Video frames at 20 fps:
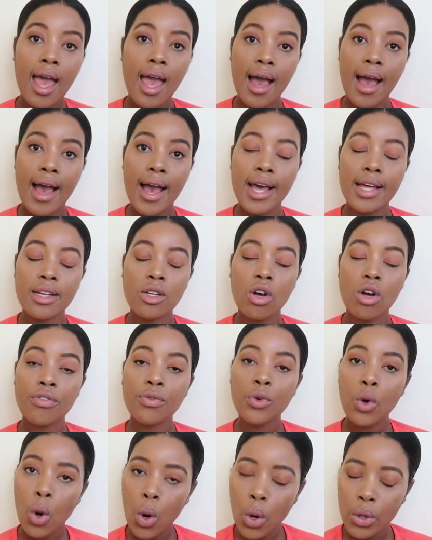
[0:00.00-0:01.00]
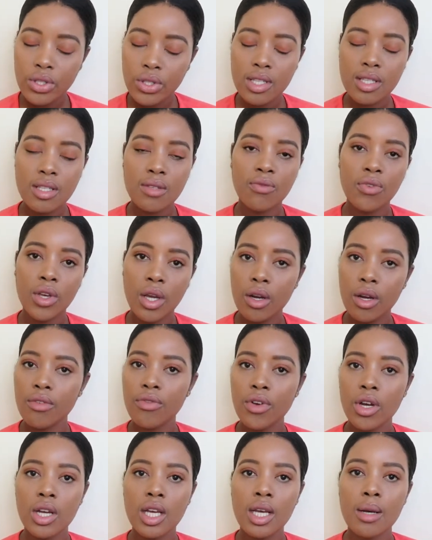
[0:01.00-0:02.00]
And of course, it's very,
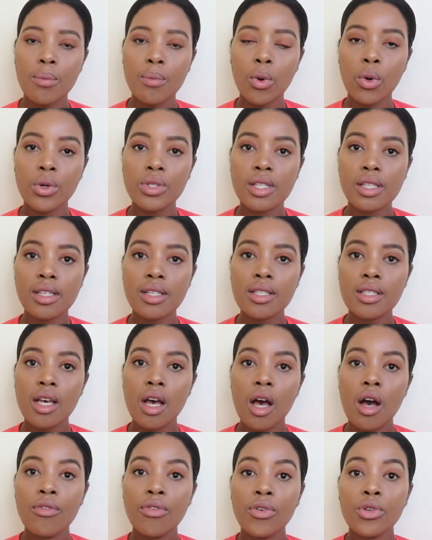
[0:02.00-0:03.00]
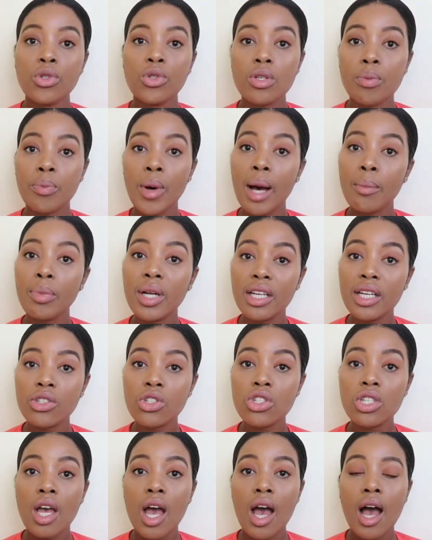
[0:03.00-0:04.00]
very important for you to
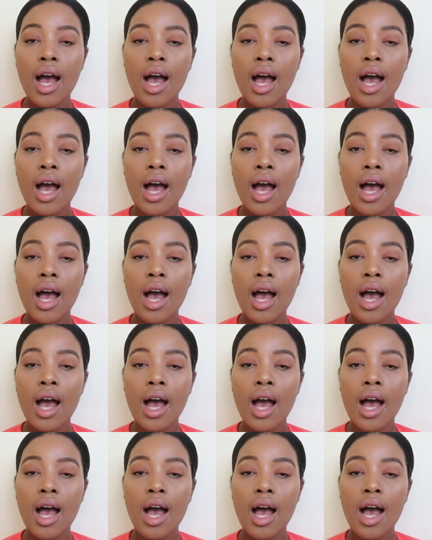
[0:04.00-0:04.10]
publish.